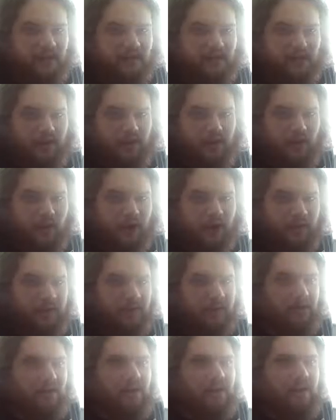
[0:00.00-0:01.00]
of our
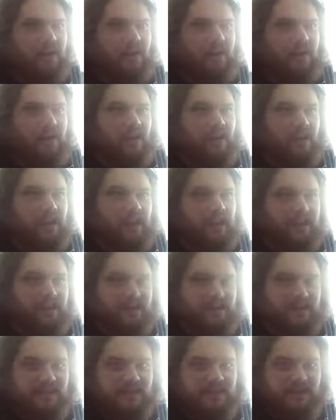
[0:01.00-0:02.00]
harbor.
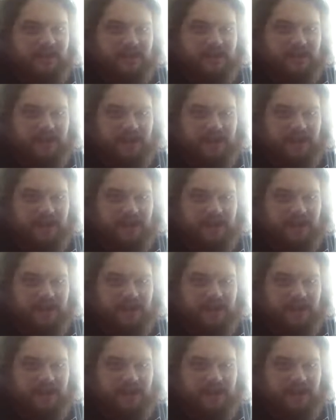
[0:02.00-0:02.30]
It's the